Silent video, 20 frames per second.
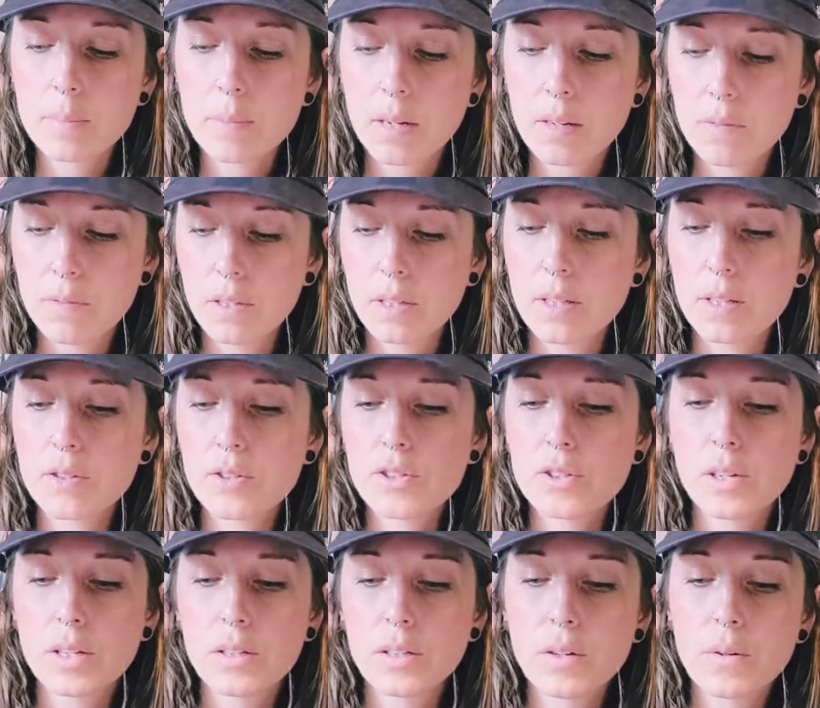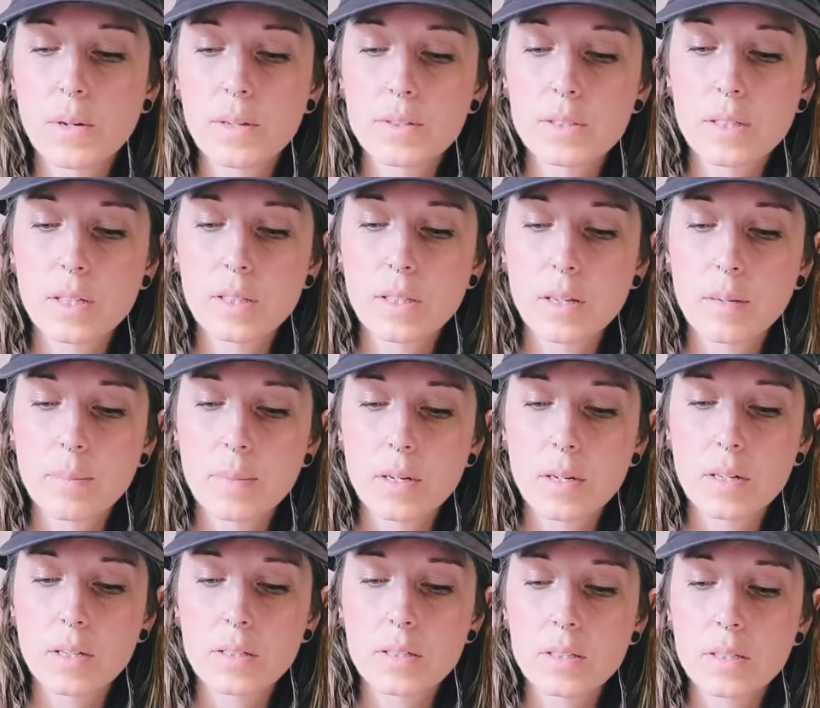But I feel like you're starting to go outside that
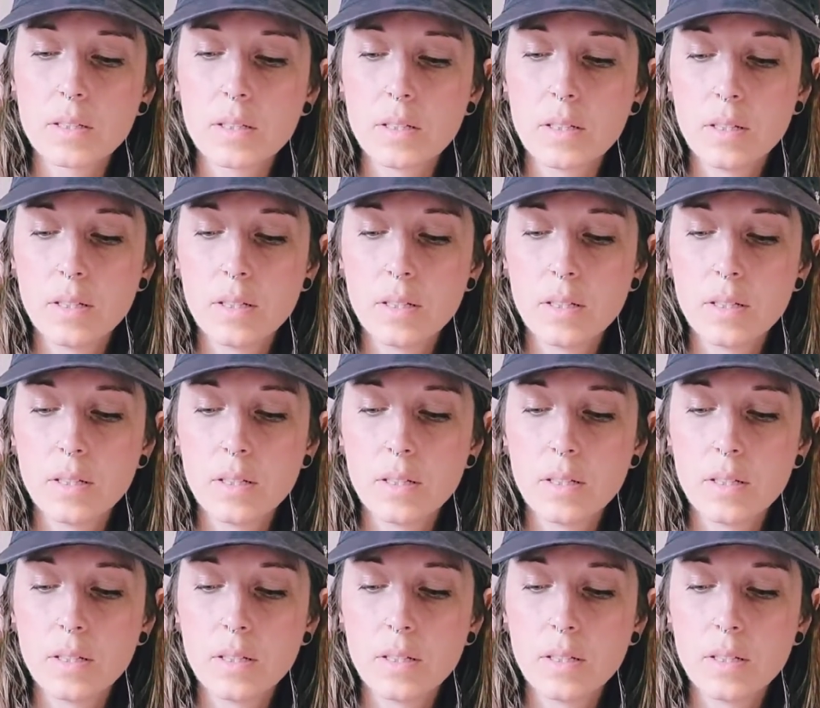box.